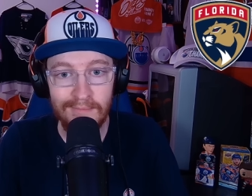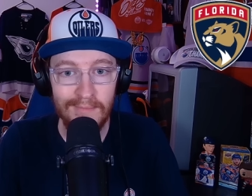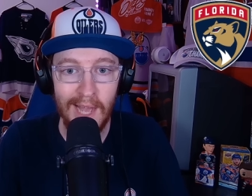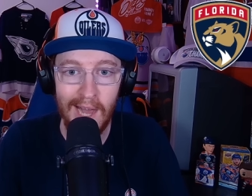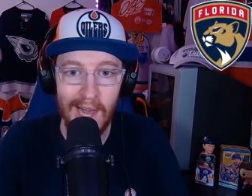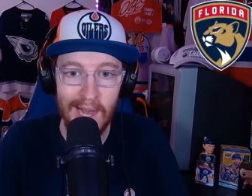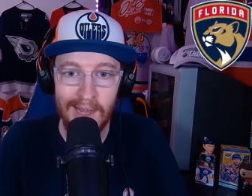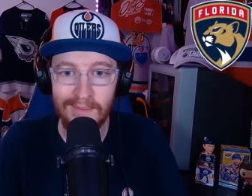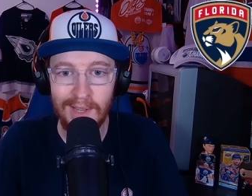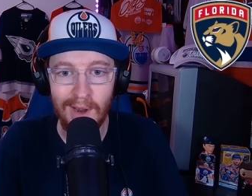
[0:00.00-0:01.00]

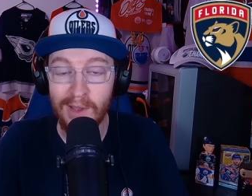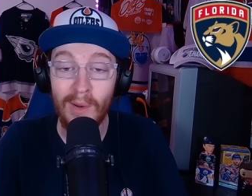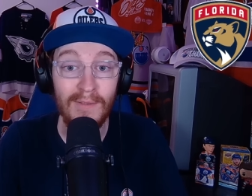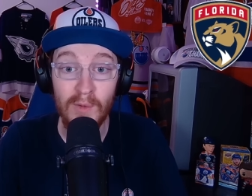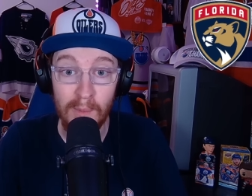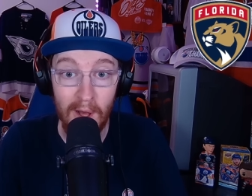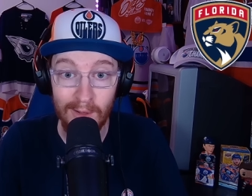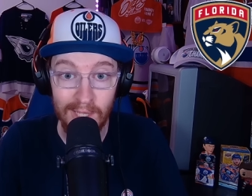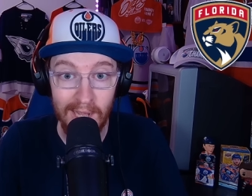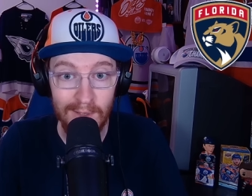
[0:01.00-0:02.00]
you don't have to
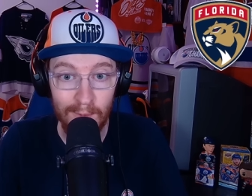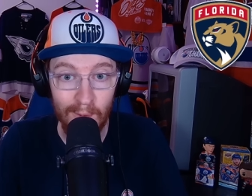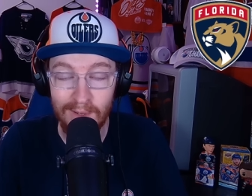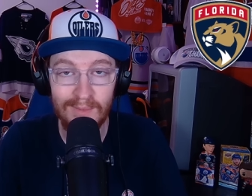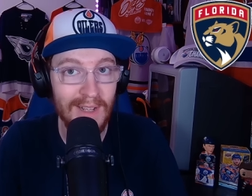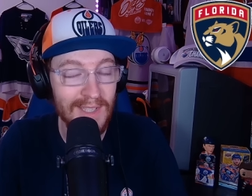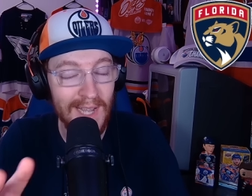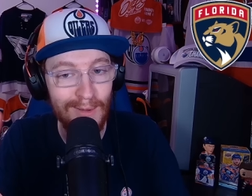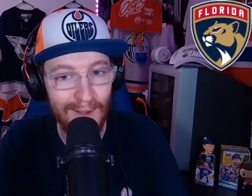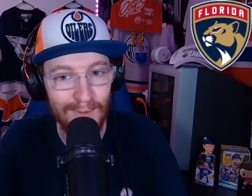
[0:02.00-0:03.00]
apologize, of course. I'm not saying
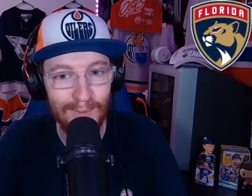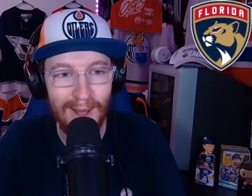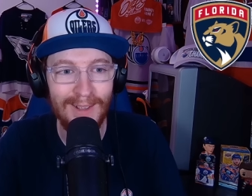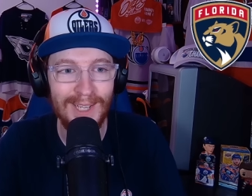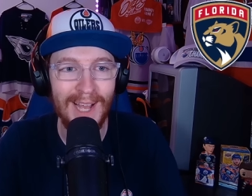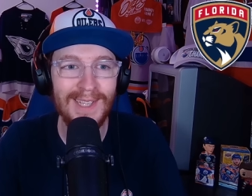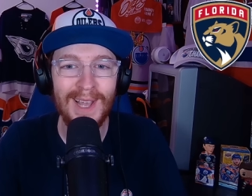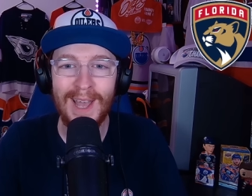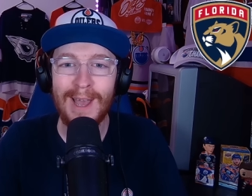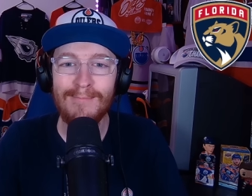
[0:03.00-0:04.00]
you have to apologize,
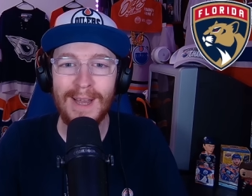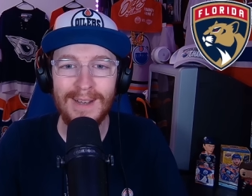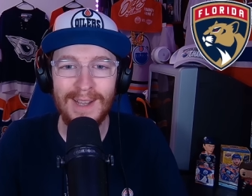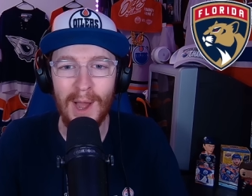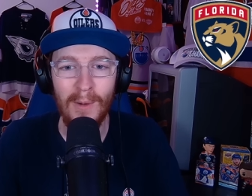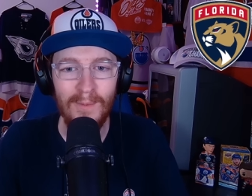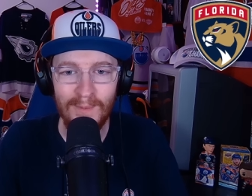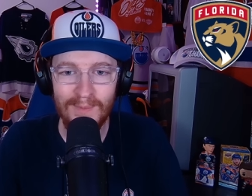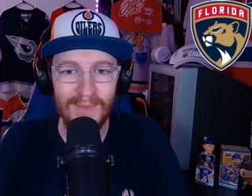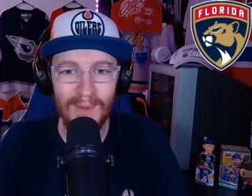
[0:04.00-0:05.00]
but,
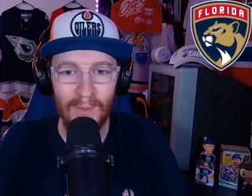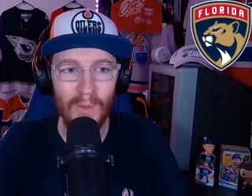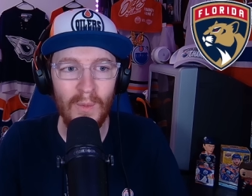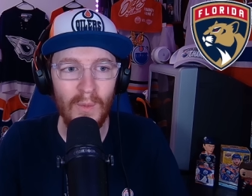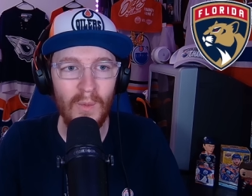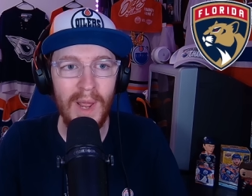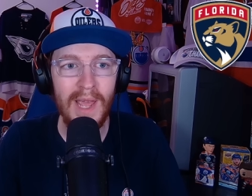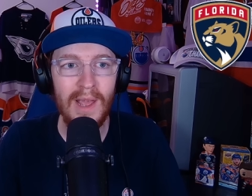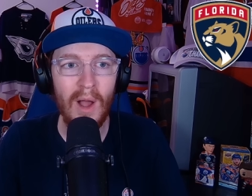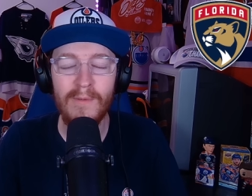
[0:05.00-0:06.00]

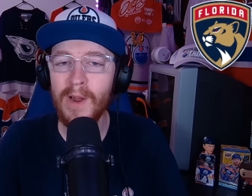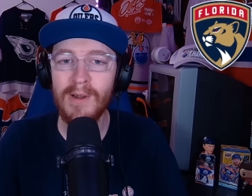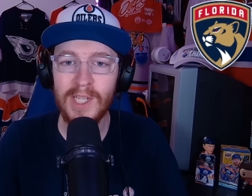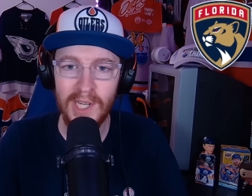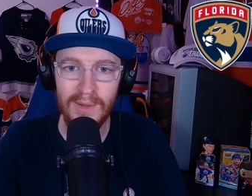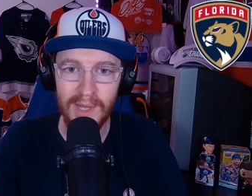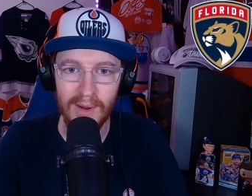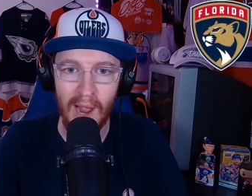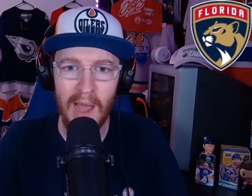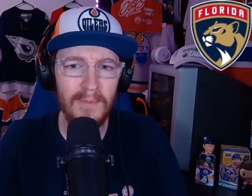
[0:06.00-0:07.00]
we are very chill here.
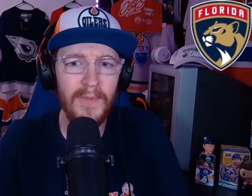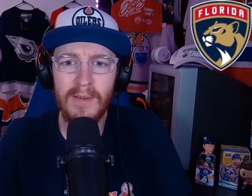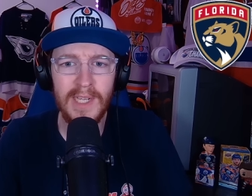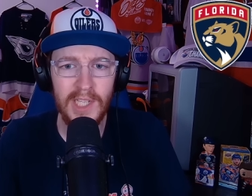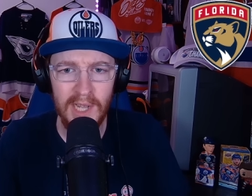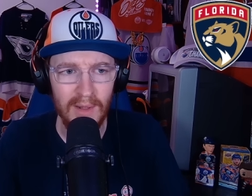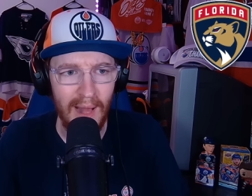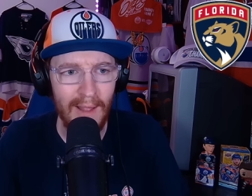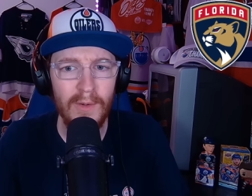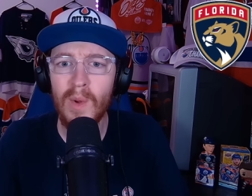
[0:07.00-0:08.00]
I'm very chill.
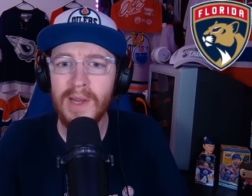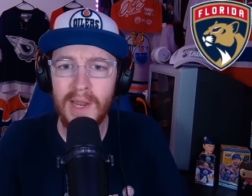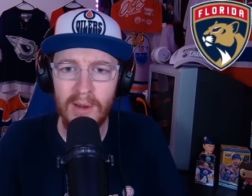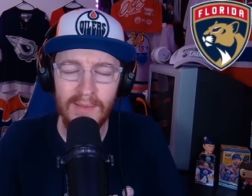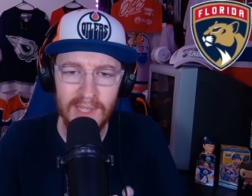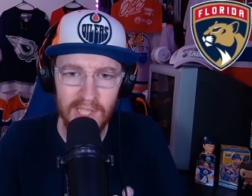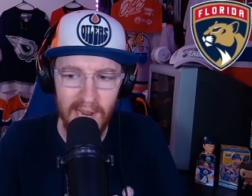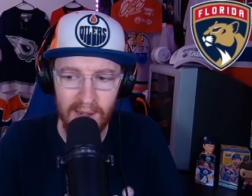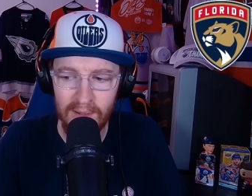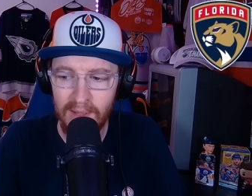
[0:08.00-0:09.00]
Everyone here on this
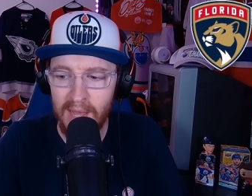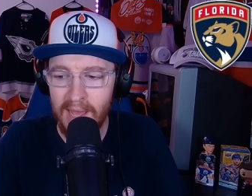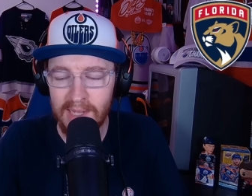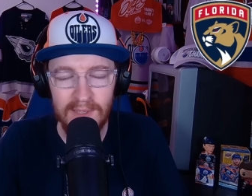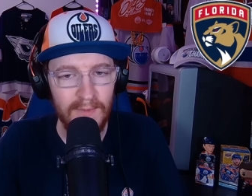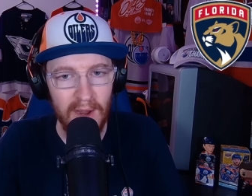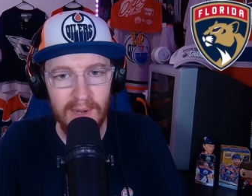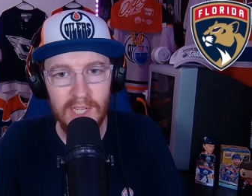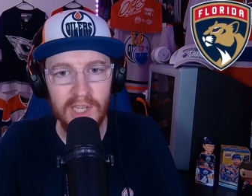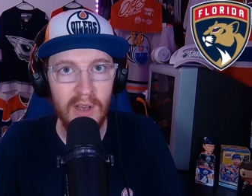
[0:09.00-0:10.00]
channel is very
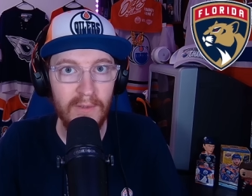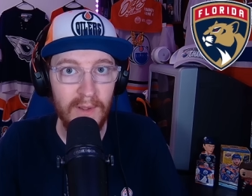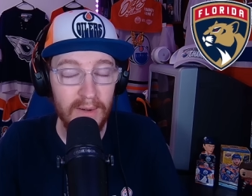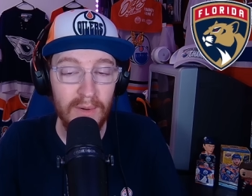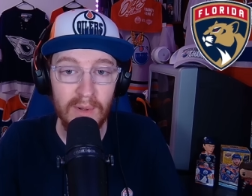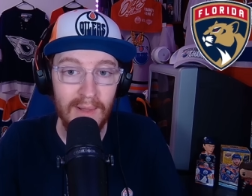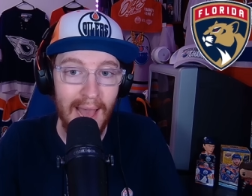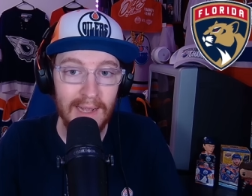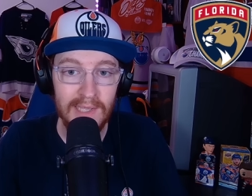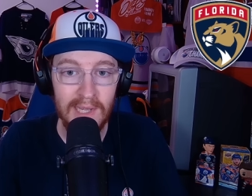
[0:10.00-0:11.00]
chill, very
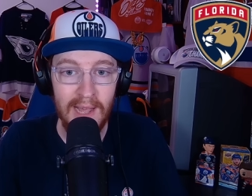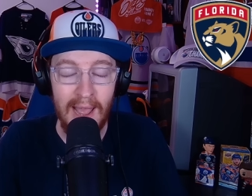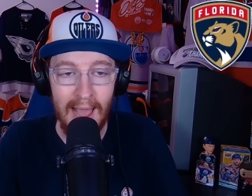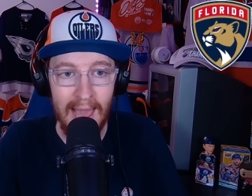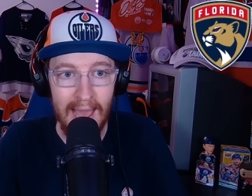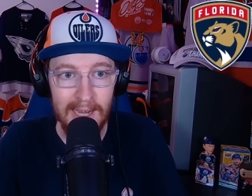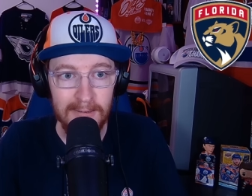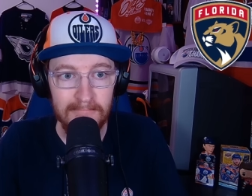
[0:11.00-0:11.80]
relaxed, and